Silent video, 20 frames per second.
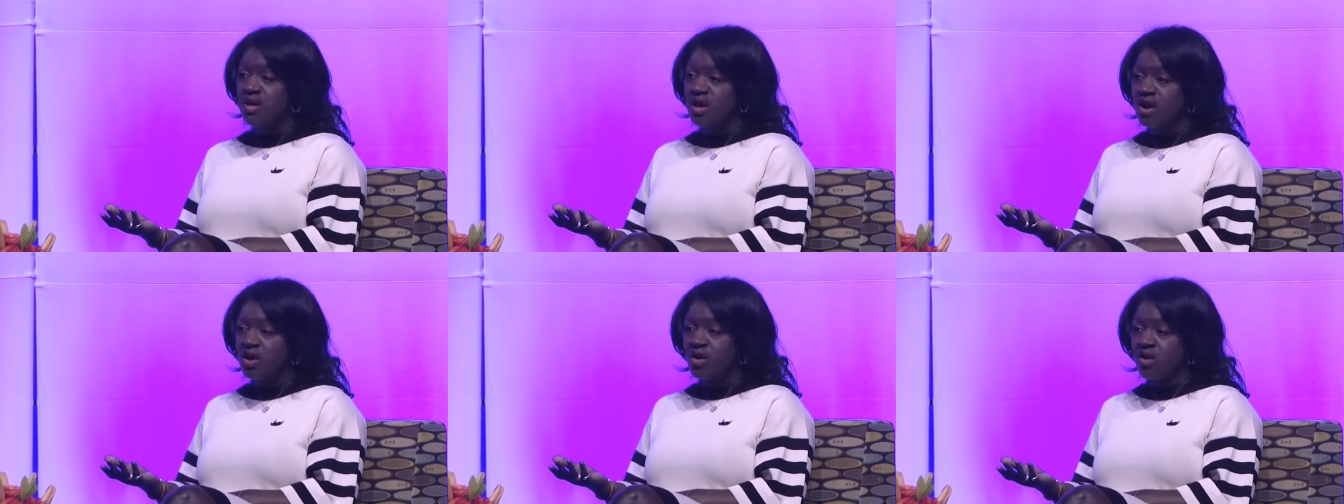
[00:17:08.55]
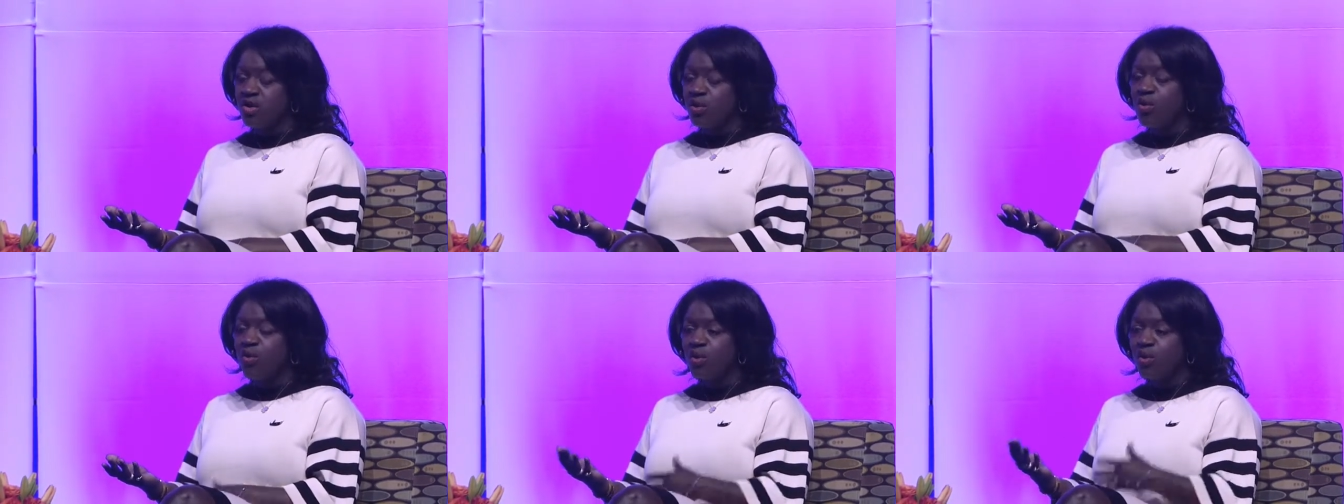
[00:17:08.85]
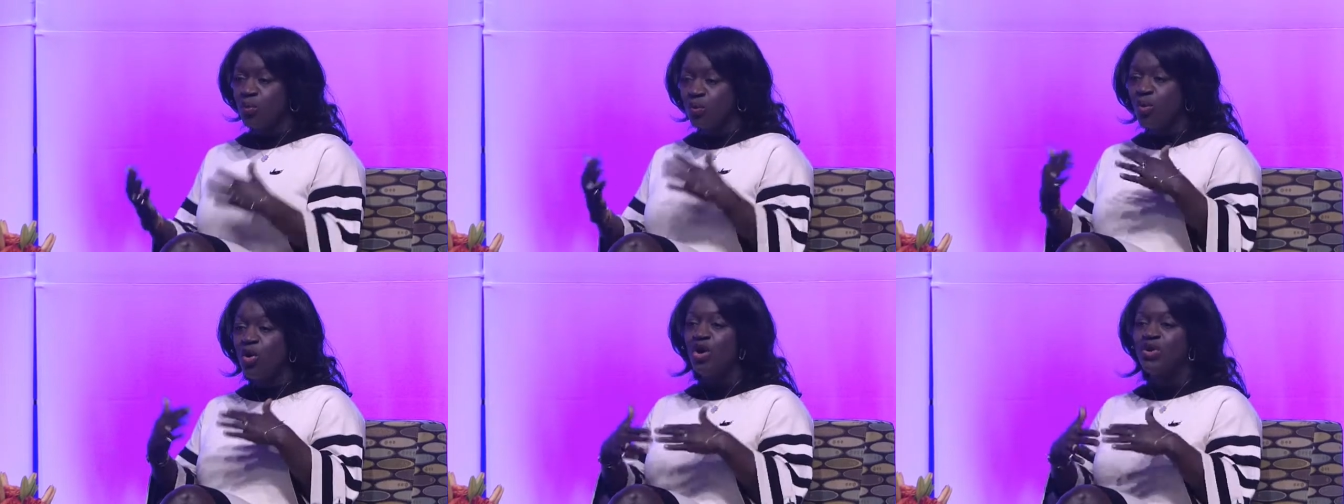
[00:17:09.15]
or, or
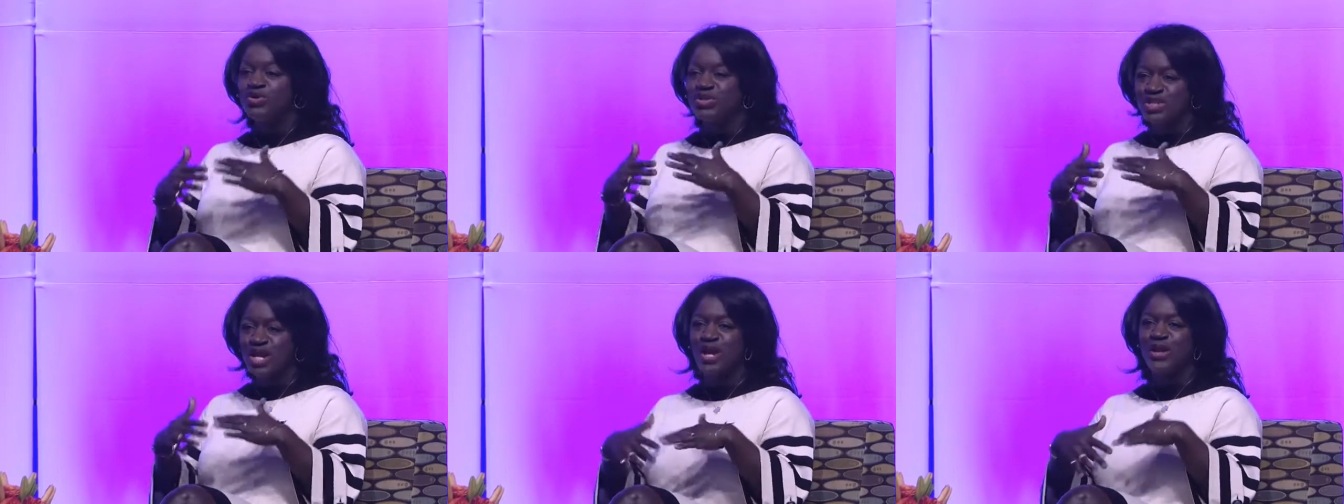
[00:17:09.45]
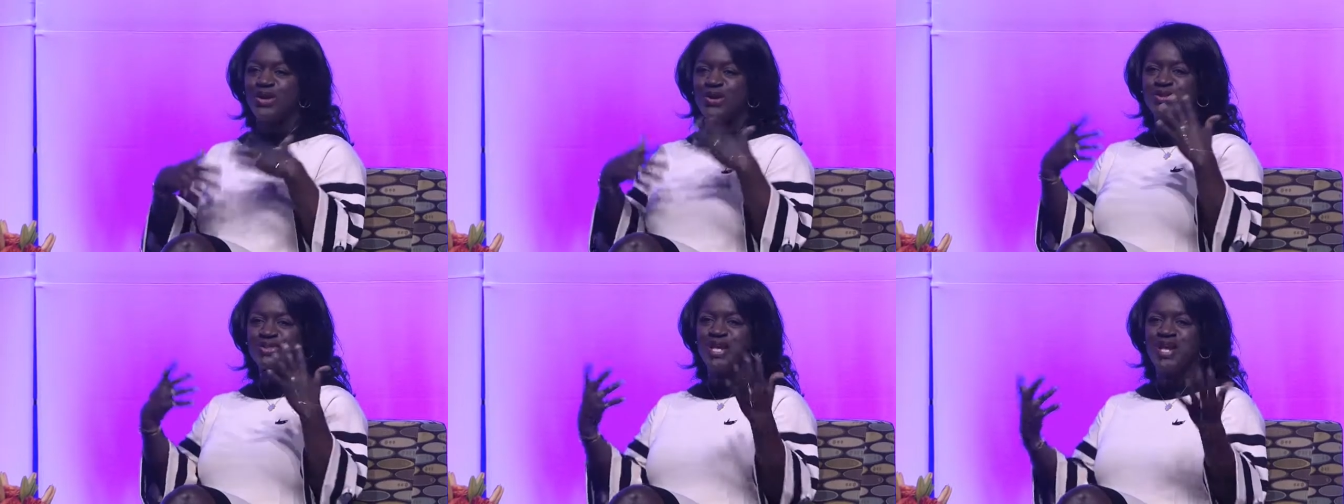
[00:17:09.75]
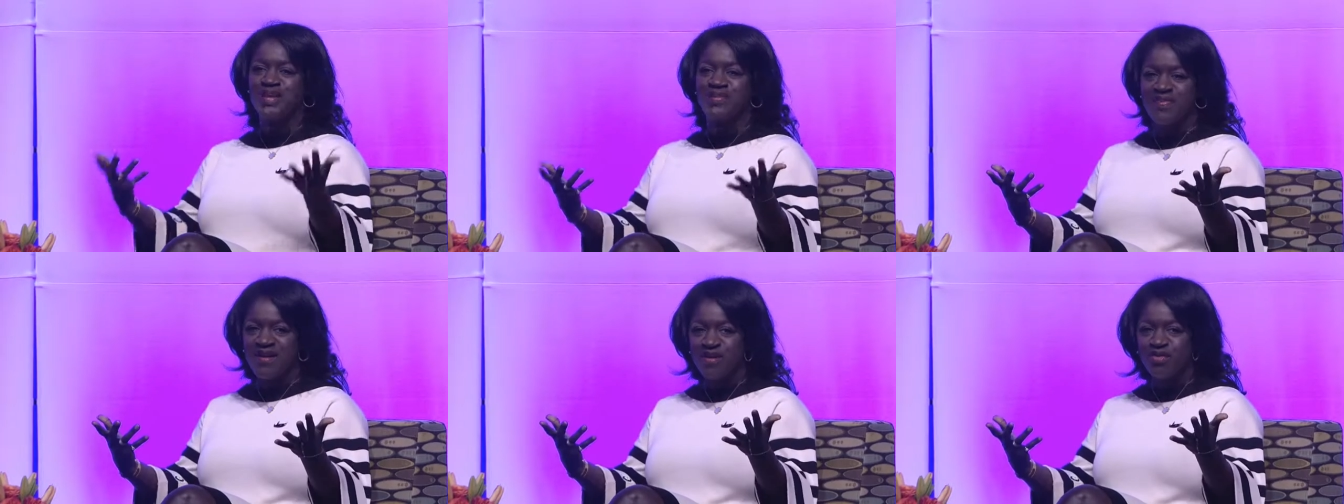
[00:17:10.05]
were sellers,
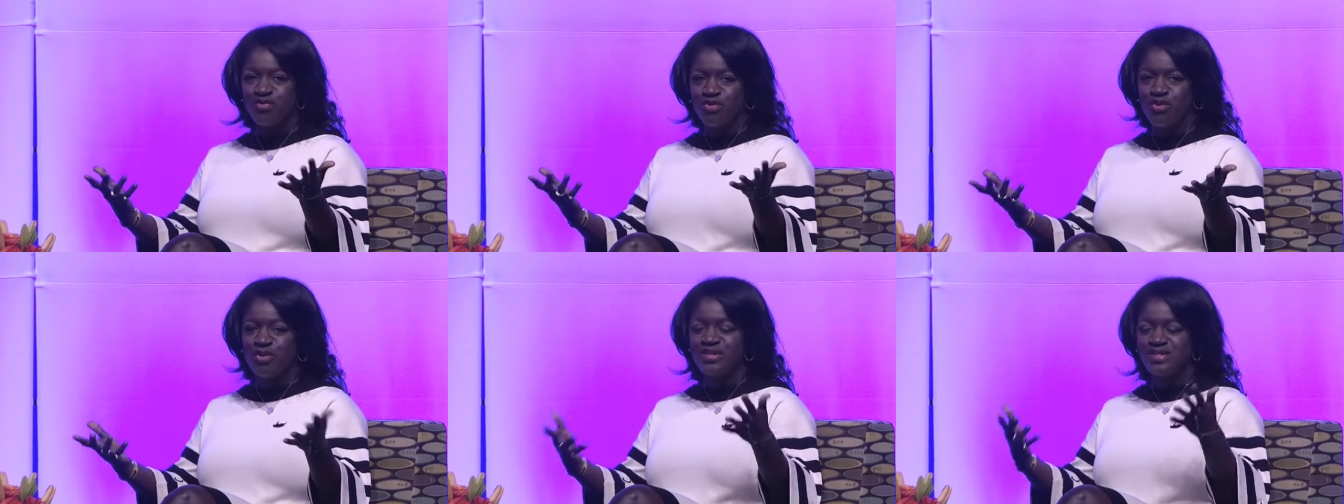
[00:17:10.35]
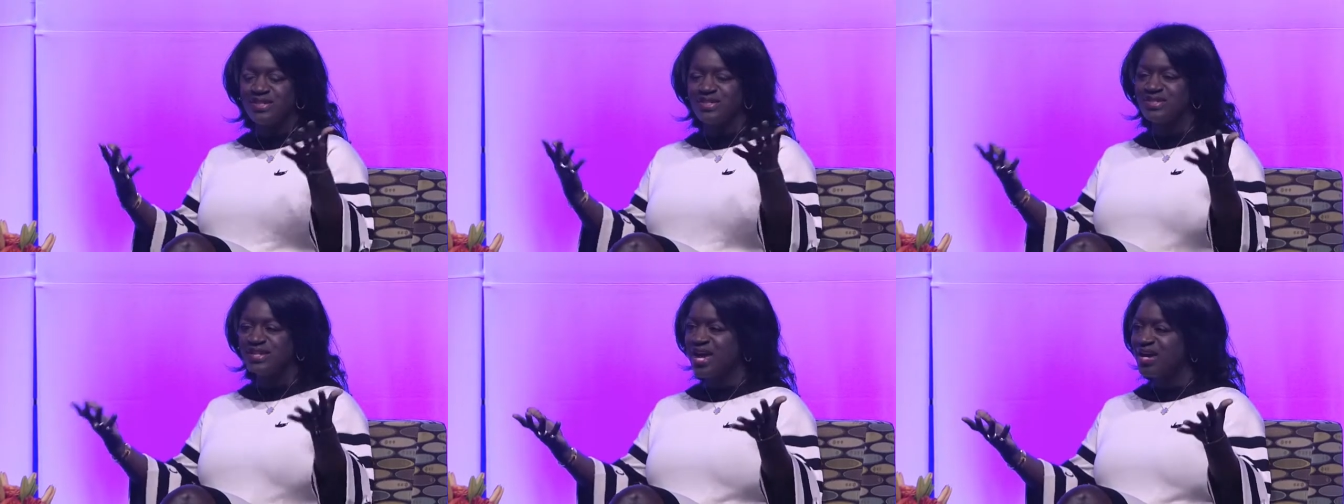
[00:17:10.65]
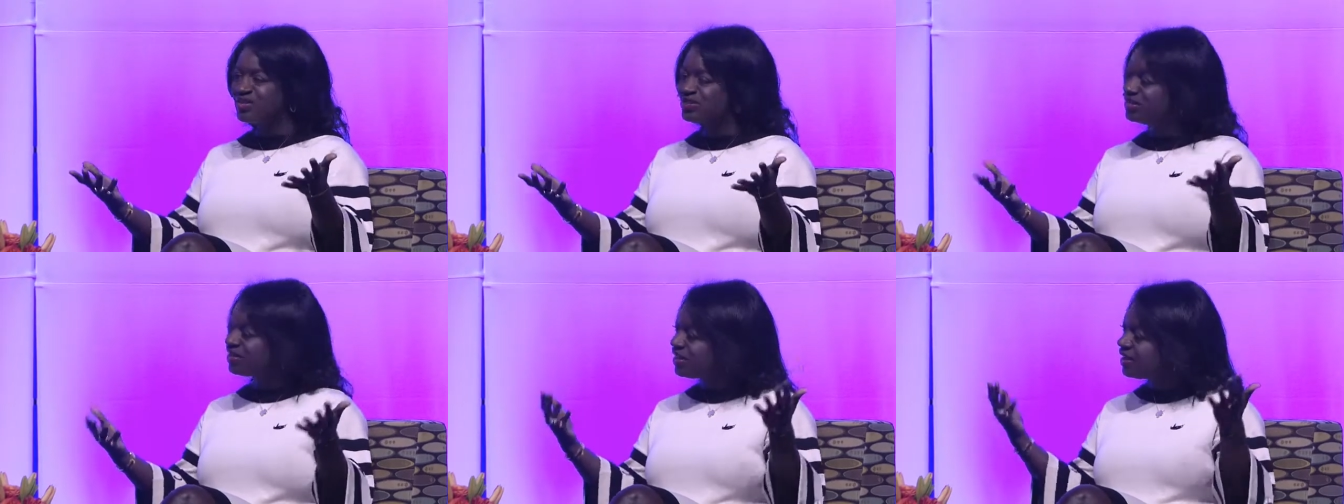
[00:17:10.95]
and their voices
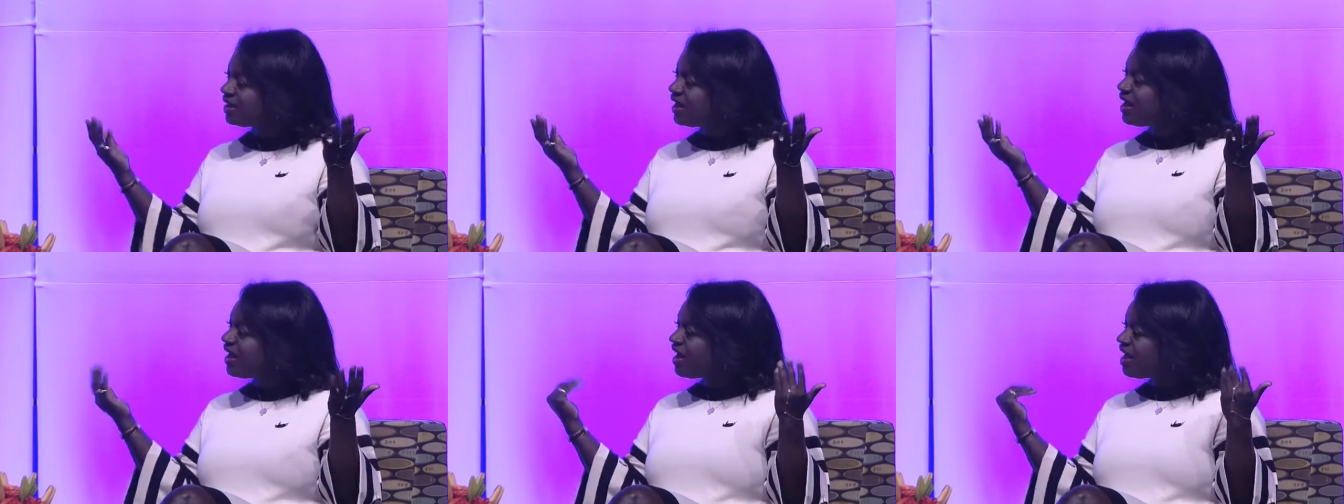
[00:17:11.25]
actually